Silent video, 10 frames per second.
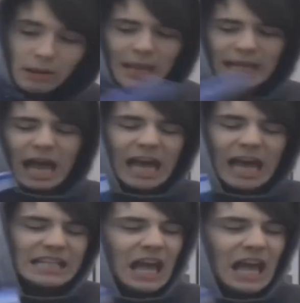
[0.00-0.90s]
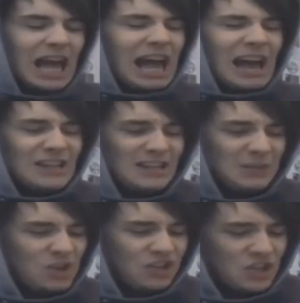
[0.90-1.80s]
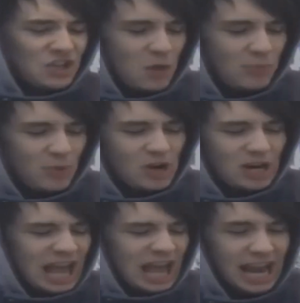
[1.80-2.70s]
I'm like, guys, I just watched The Notebook